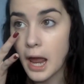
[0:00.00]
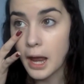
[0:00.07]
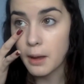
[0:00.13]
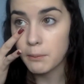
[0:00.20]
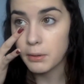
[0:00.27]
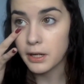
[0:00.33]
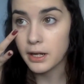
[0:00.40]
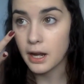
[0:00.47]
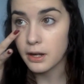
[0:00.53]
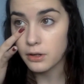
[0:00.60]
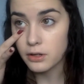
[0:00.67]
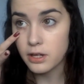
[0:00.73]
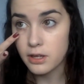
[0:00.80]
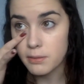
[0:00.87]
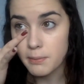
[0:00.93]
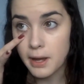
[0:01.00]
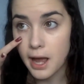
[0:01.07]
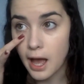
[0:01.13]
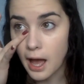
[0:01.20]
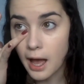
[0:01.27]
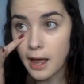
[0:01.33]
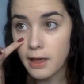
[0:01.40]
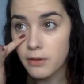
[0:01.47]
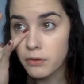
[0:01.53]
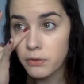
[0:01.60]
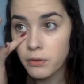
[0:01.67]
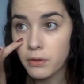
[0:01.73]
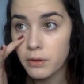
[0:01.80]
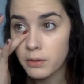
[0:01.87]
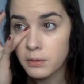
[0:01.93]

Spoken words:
and put it underneath my eyes.